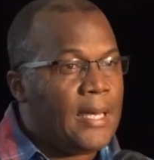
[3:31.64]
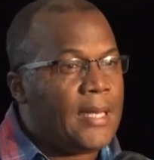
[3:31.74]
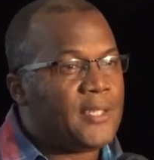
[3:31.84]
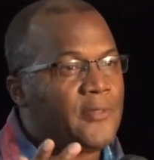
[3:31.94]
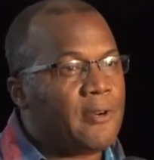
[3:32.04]

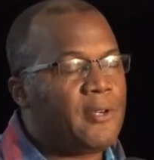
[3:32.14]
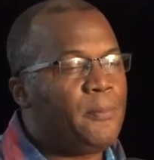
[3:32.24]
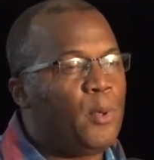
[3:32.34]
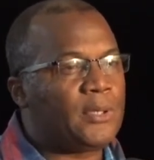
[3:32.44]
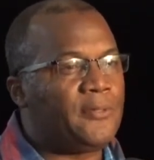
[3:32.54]
It's very
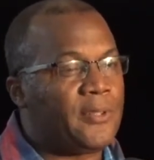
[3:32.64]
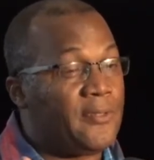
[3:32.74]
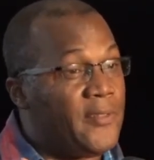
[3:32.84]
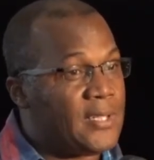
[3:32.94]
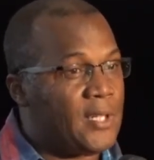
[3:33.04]
important for the
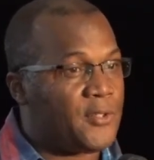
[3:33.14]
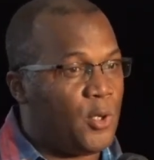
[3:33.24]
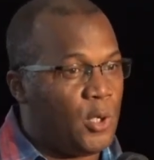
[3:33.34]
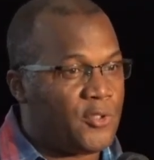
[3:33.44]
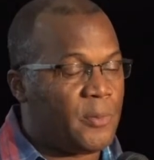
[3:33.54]
visitors
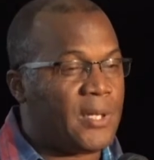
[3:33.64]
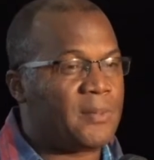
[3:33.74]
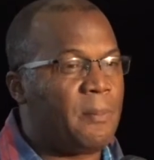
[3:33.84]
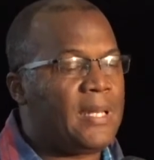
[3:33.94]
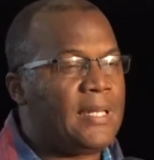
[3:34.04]
also,
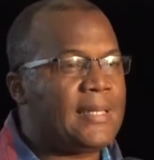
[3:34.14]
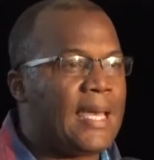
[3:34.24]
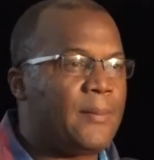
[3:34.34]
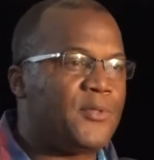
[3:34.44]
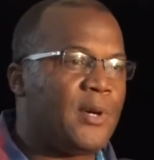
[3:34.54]
because many
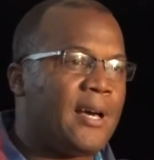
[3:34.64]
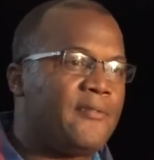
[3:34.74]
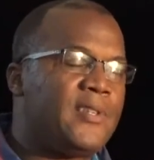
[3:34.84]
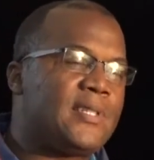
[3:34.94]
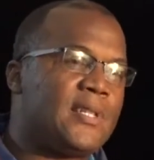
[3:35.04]
times you have
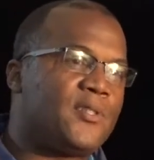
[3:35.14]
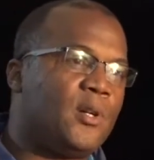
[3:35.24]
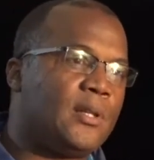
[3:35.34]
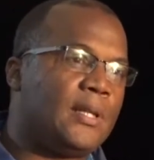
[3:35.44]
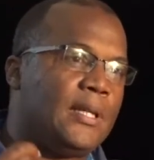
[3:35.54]
visitors
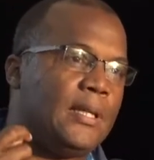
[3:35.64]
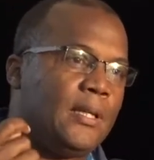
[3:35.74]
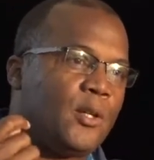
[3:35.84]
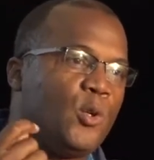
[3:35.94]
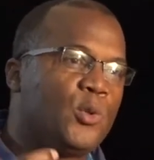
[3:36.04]
on
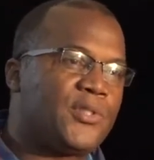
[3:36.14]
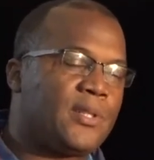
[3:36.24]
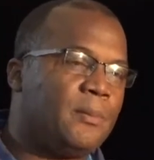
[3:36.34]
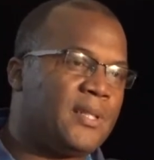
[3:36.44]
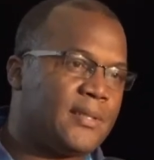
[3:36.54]
the
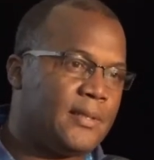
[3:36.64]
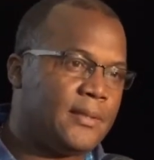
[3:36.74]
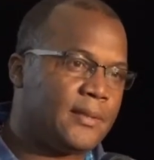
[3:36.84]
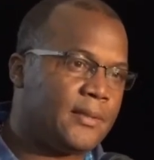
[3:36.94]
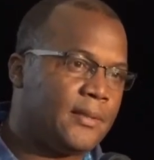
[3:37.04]
coaster
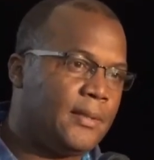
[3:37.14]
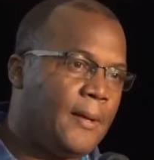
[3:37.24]
buses